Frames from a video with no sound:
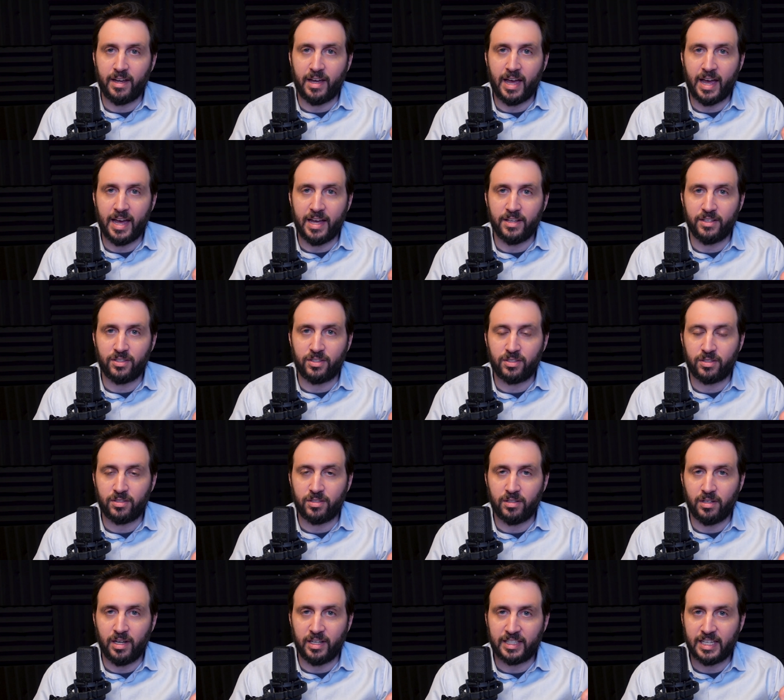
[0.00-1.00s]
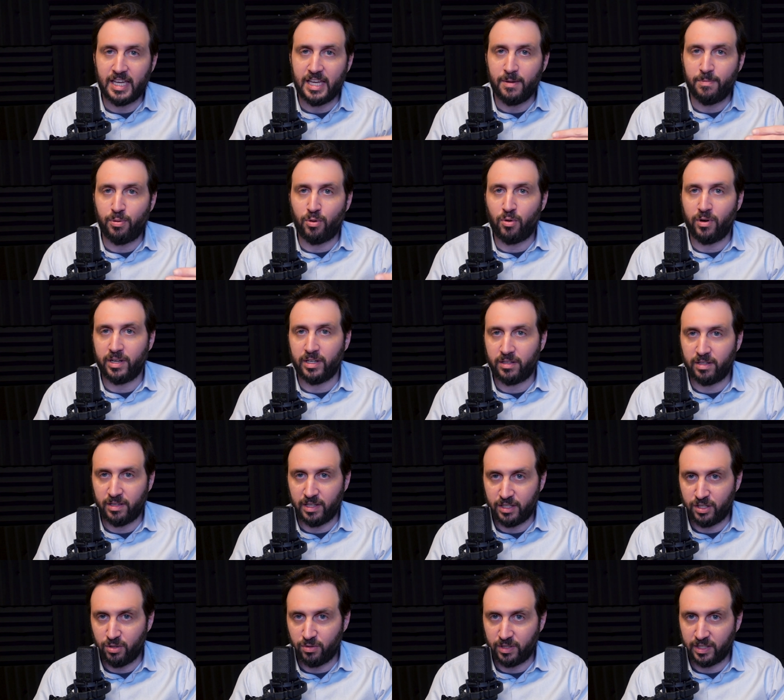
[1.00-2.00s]
as a key point
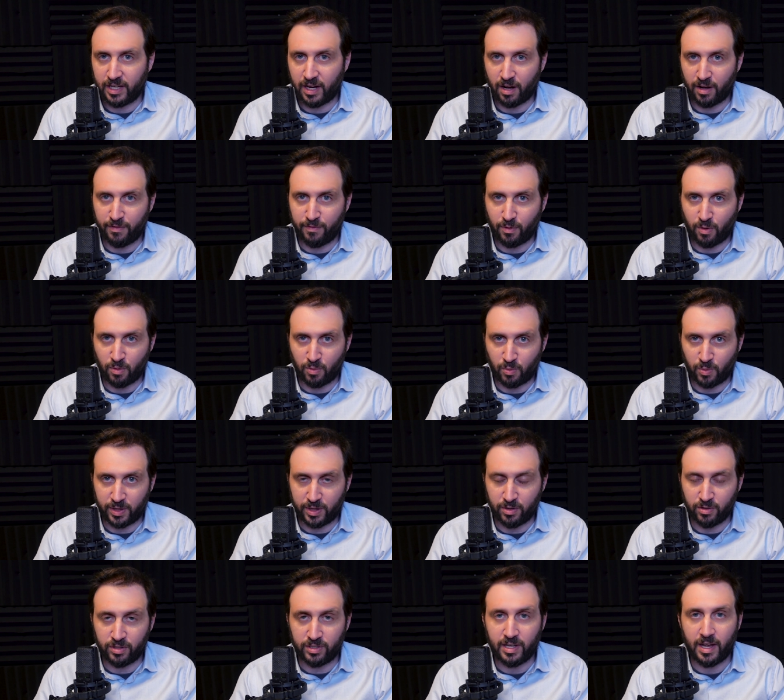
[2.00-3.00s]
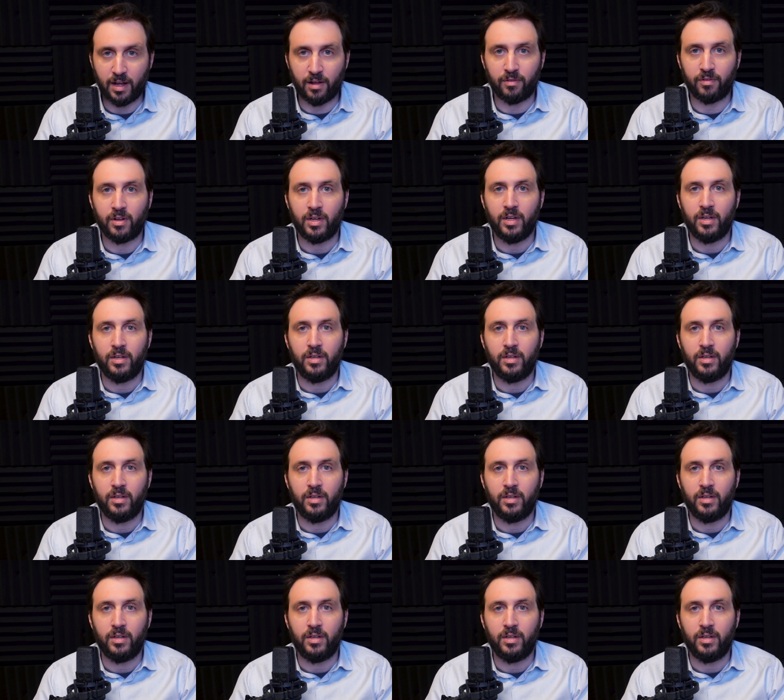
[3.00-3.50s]
that you can carry forward with yourself.